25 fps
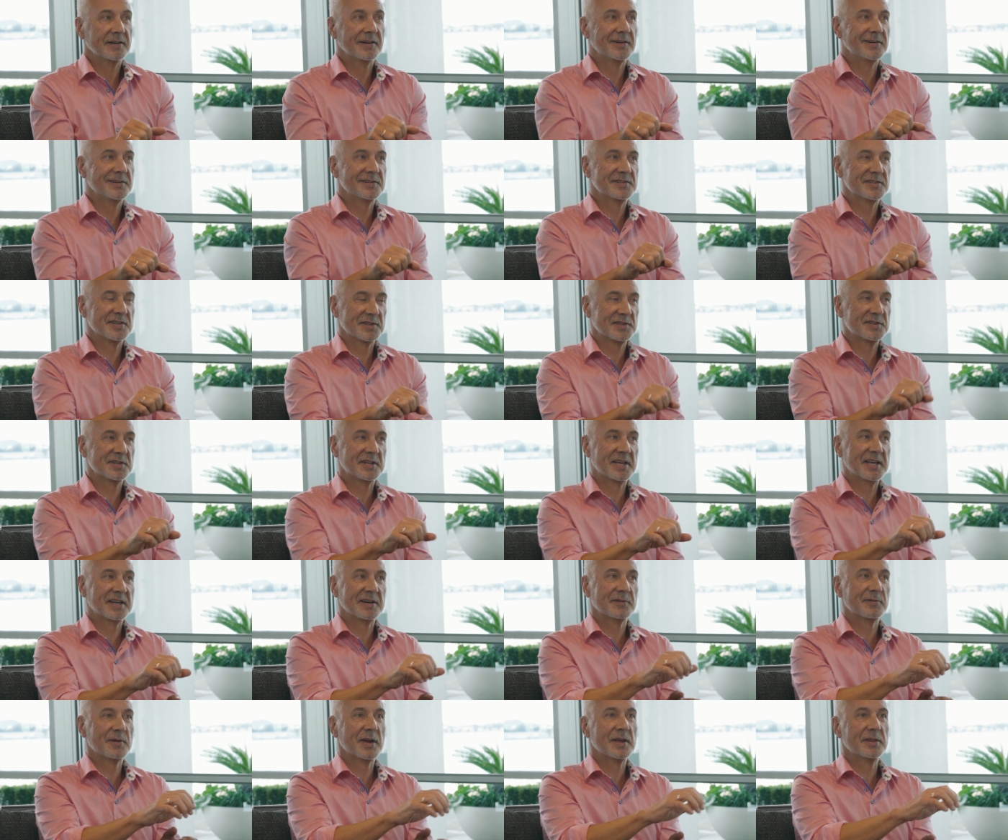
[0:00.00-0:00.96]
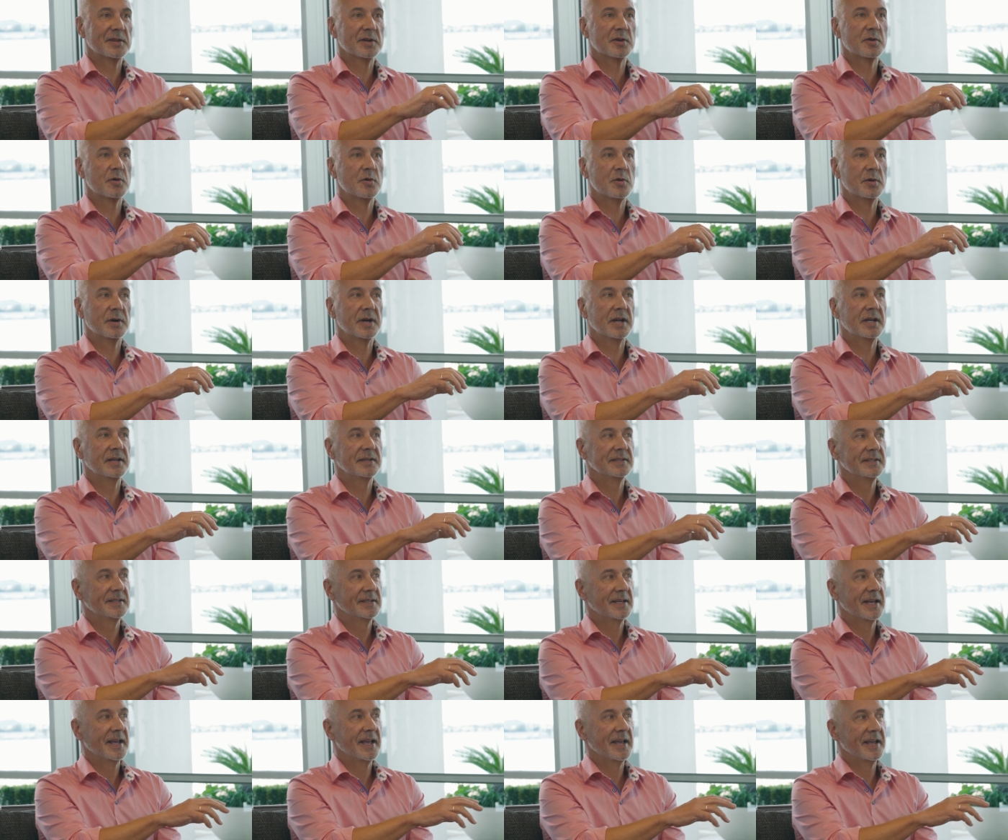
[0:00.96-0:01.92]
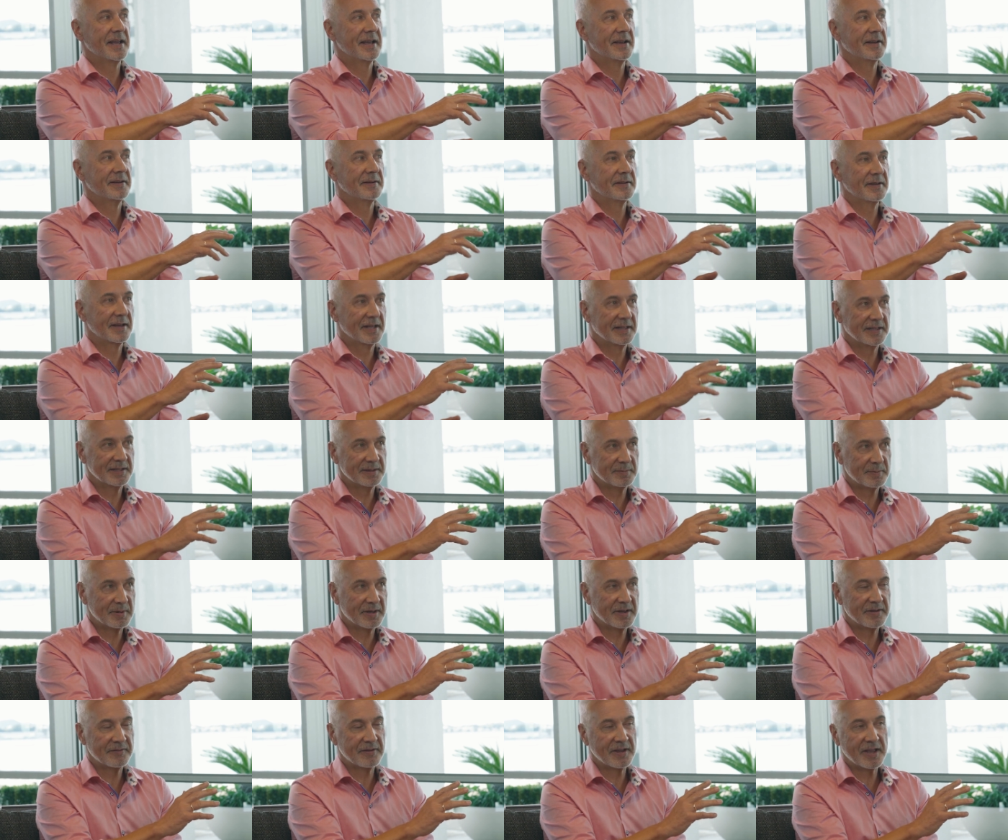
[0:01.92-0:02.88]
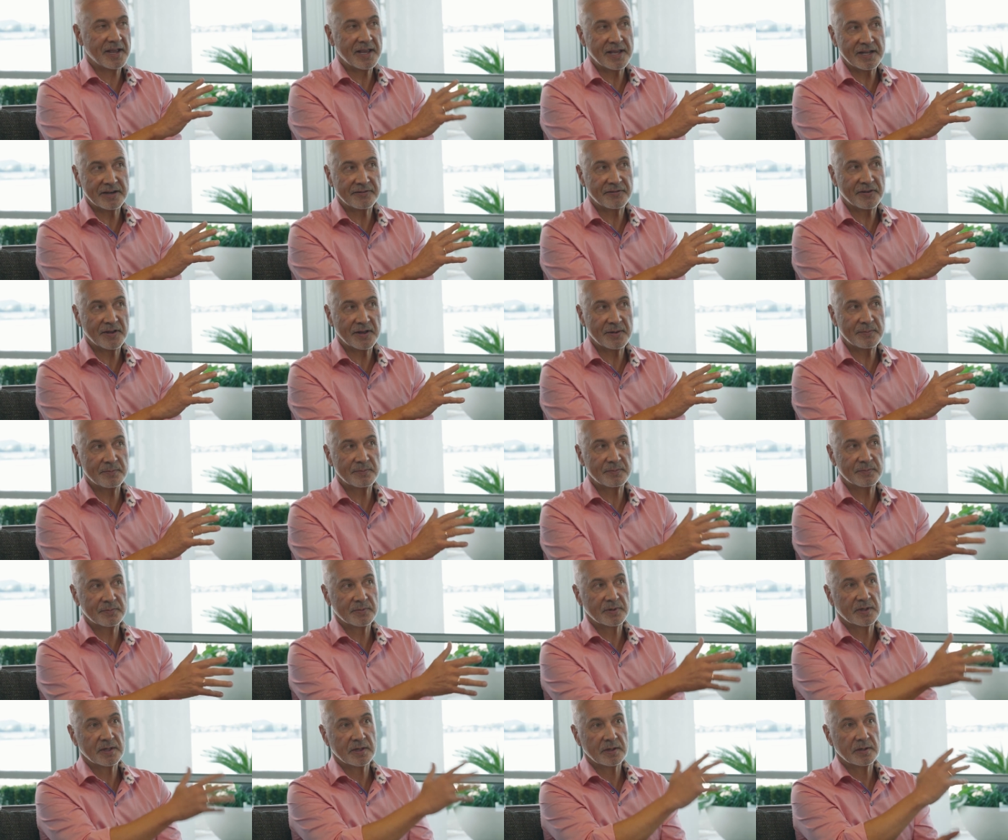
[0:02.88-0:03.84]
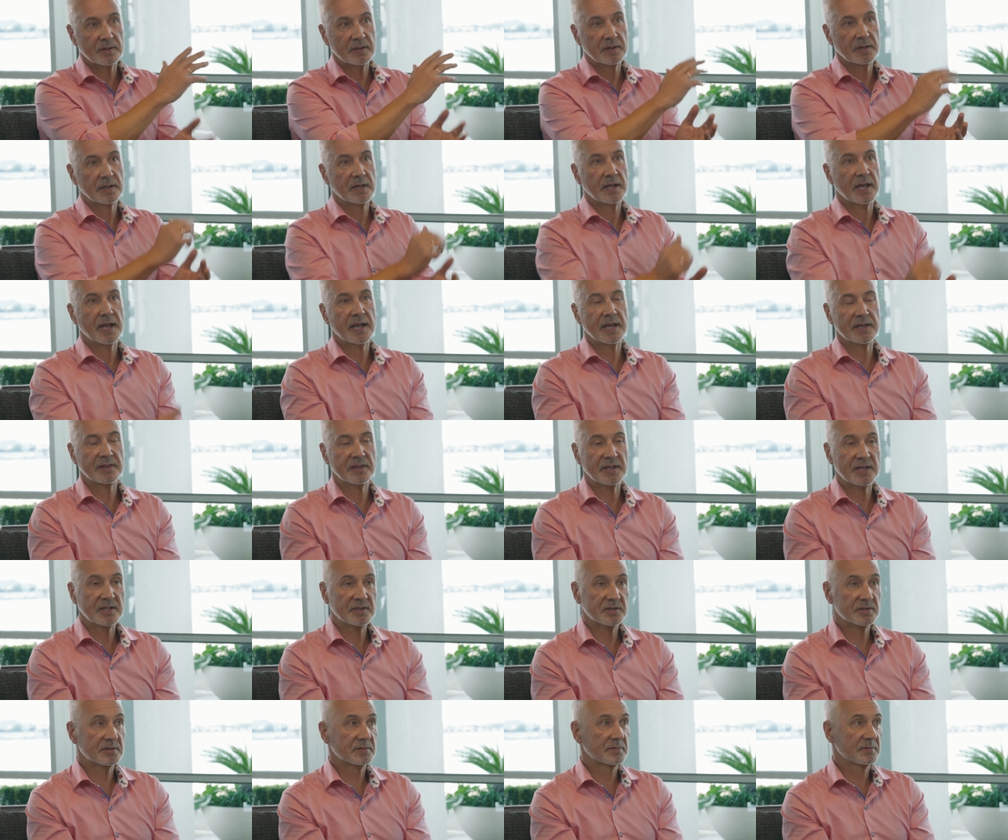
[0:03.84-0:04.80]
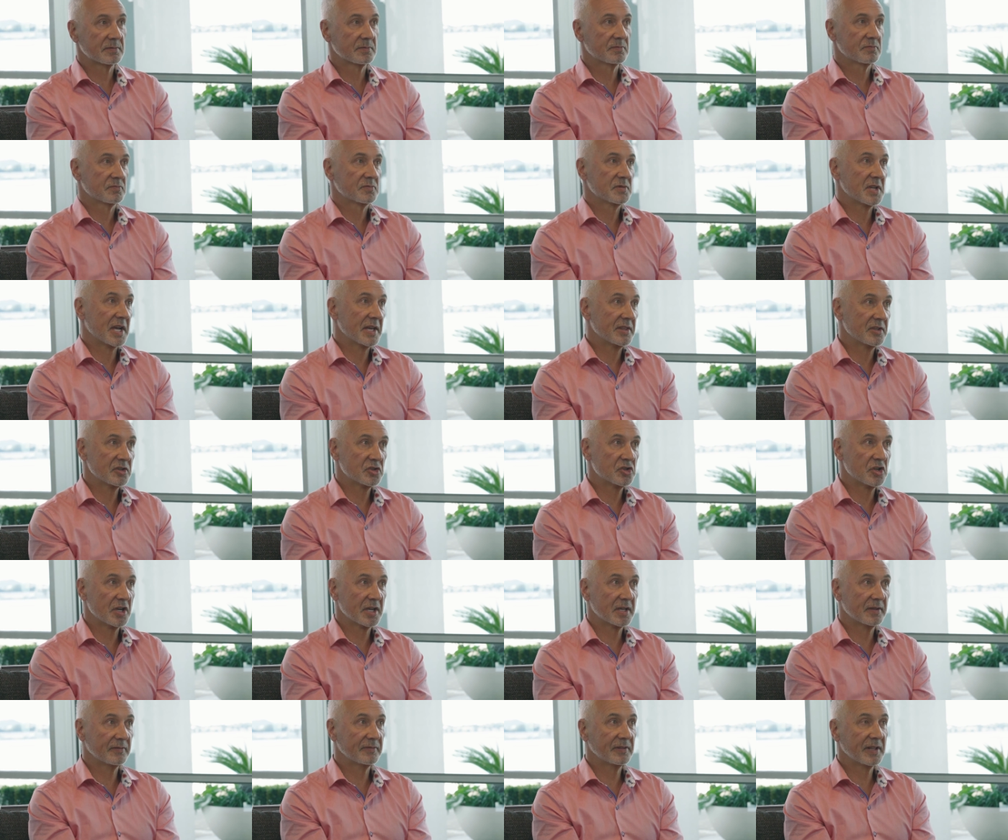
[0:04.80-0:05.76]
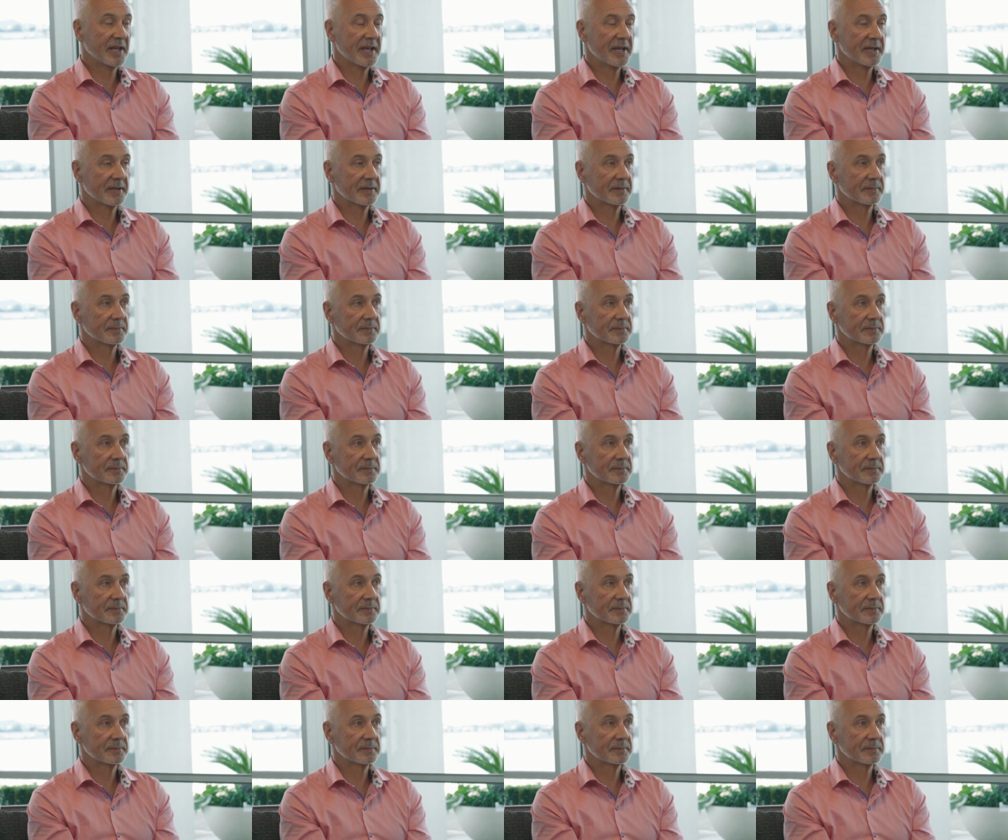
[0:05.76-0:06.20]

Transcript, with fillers: I just get around the corner uh, a little bit ahead of him, yeah, and then take the checkered flag,